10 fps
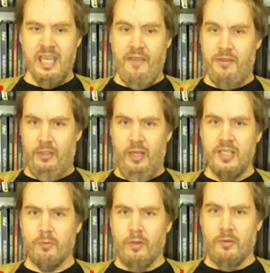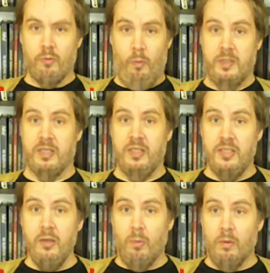if you lost one of those, what were you going to
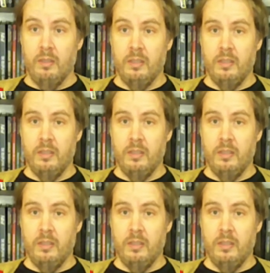do?